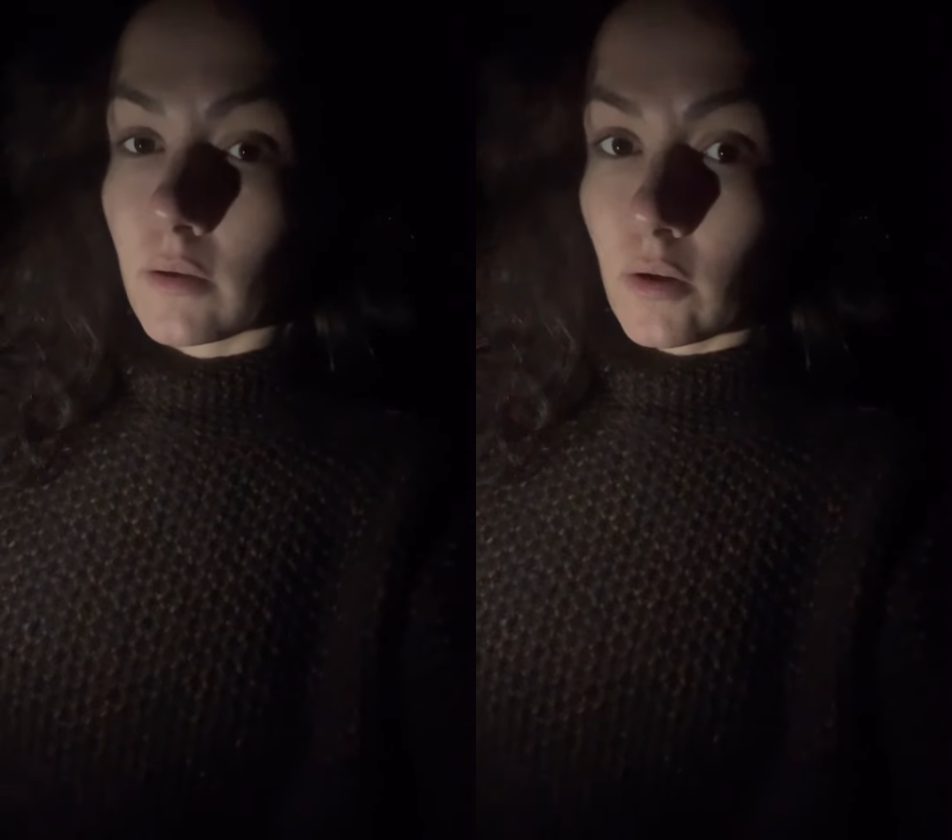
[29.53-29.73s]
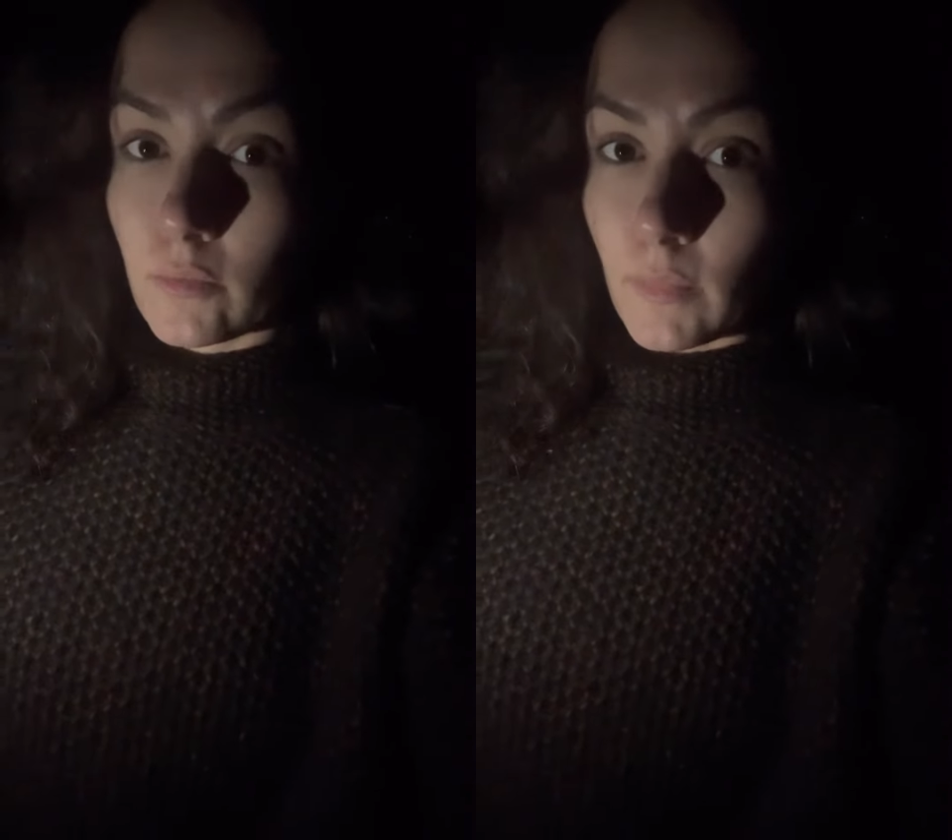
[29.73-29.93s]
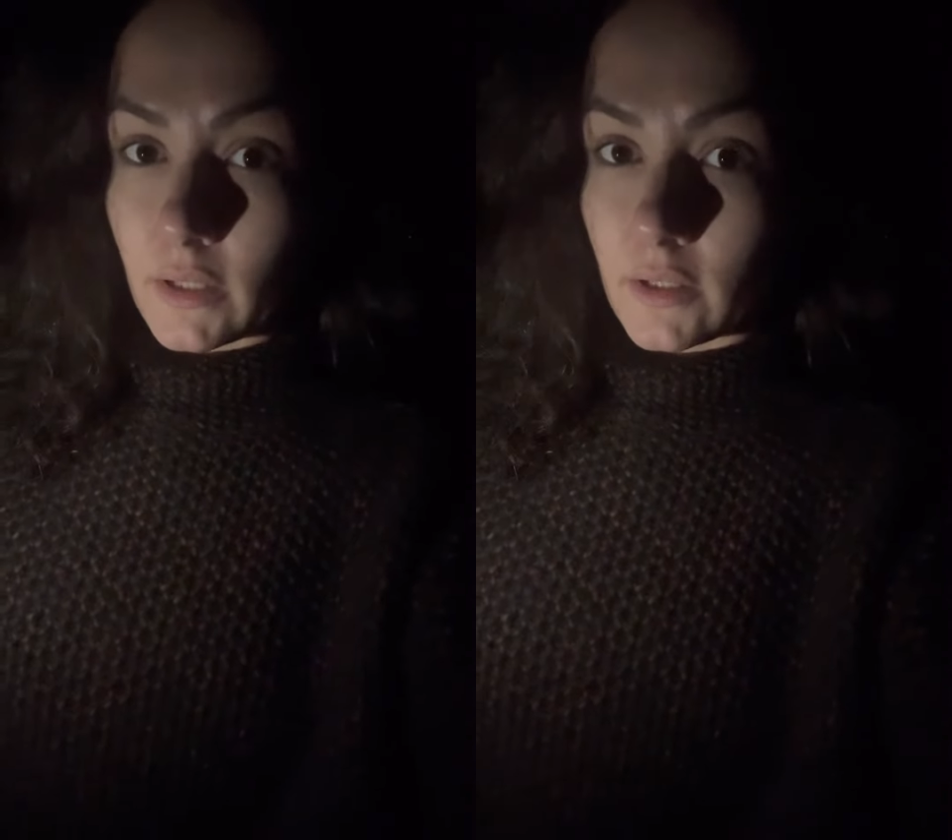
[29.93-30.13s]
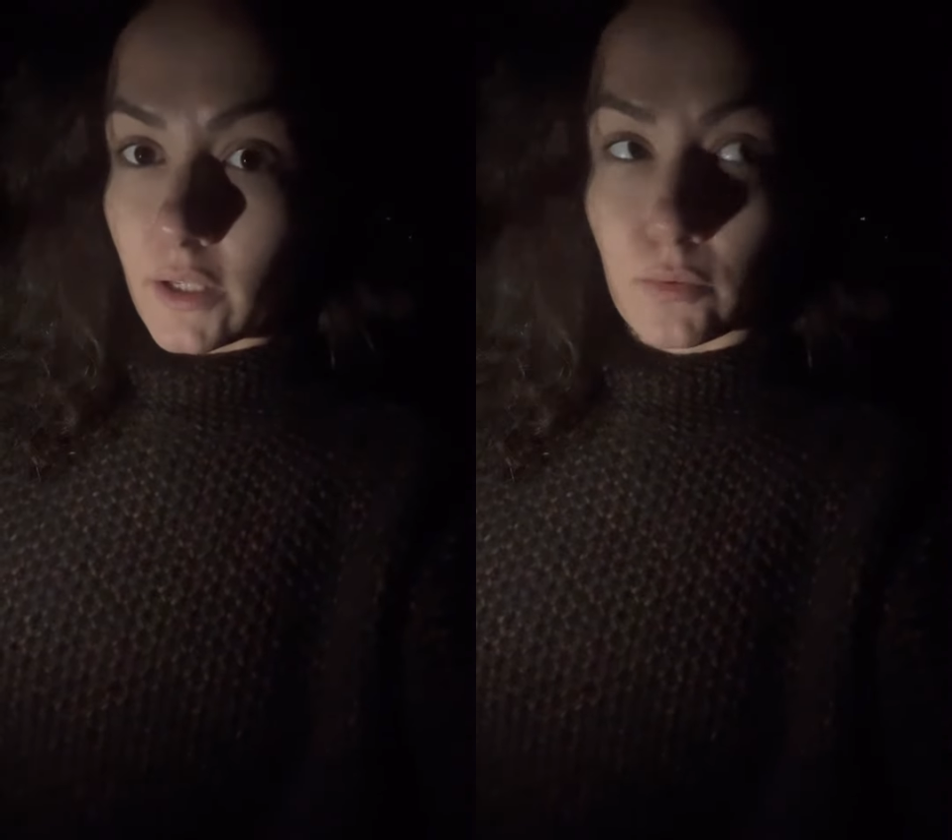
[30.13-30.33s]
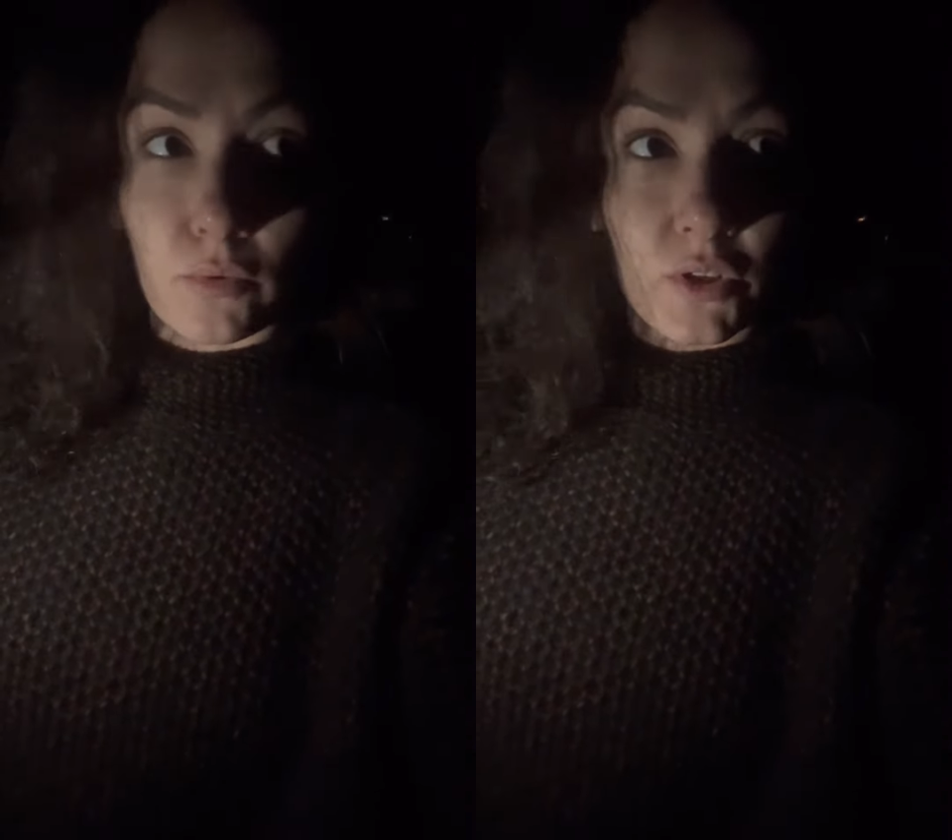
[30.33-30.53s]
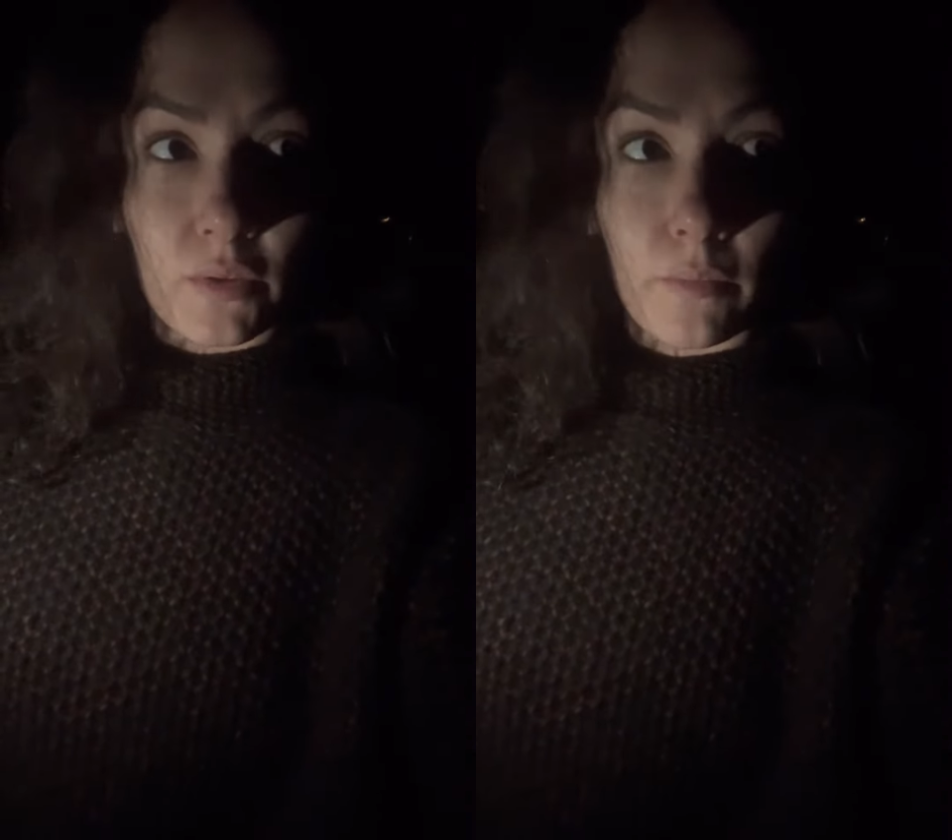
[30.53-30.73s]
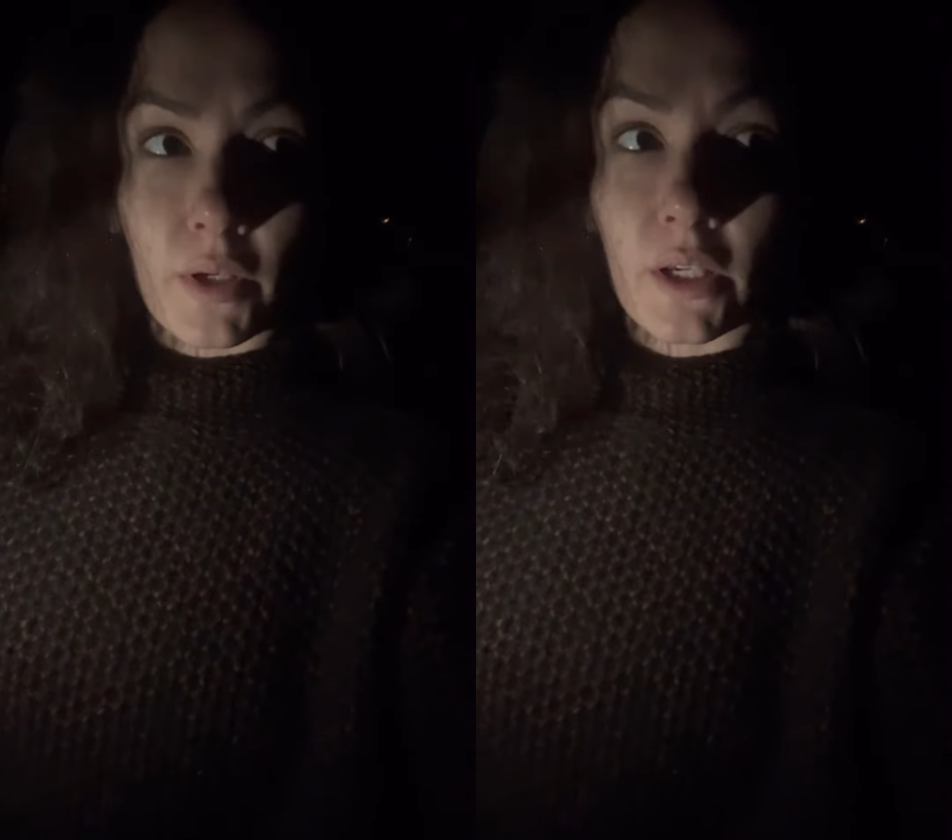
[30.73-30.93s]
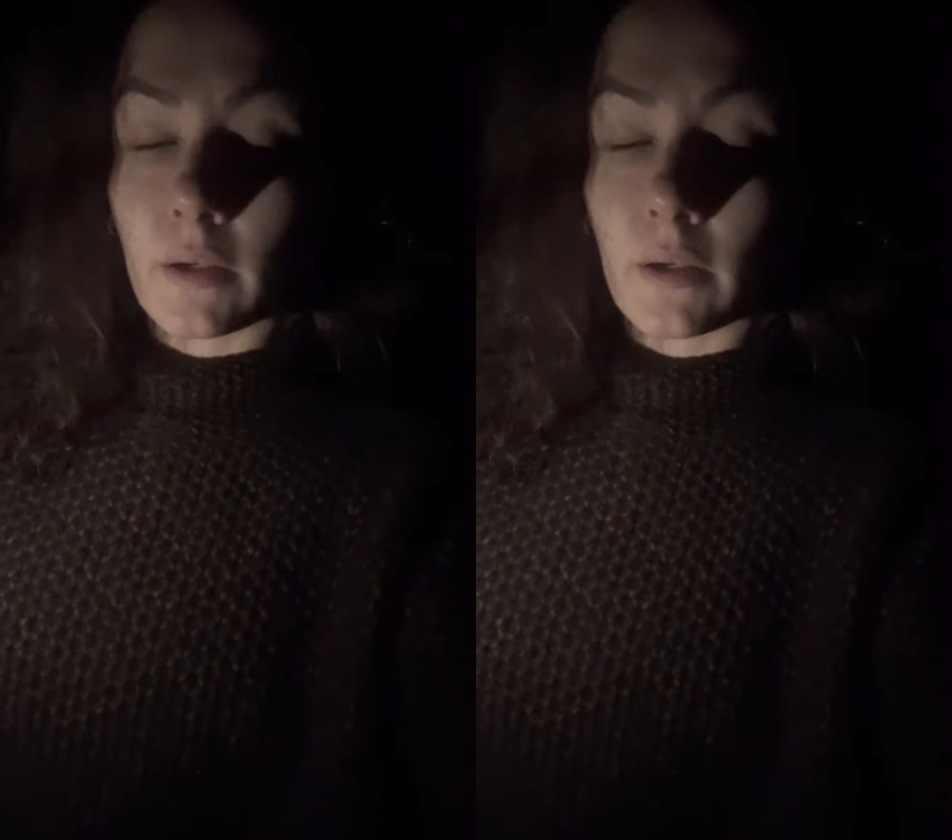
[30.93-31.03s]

on Monday, it was a big